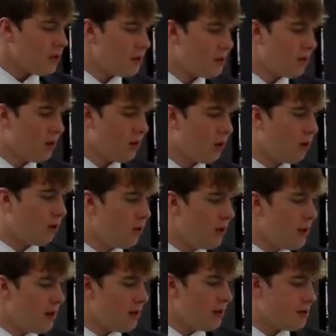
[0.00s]
So
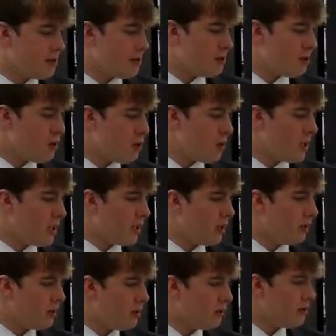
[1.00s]
there's just so
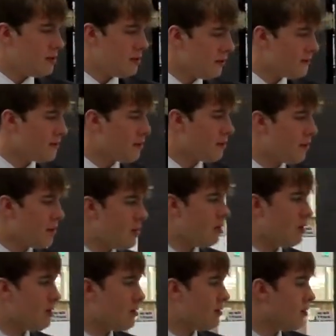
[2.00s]
many different
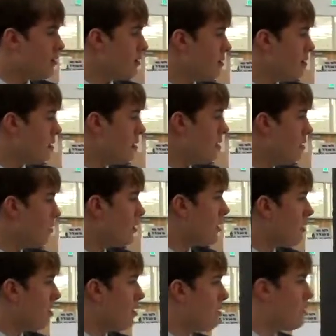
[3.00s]
things you
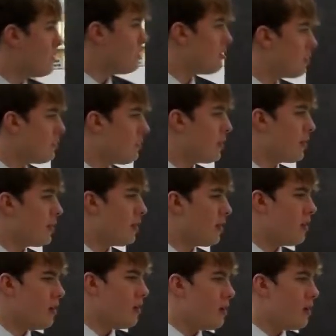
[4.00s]
can do with it.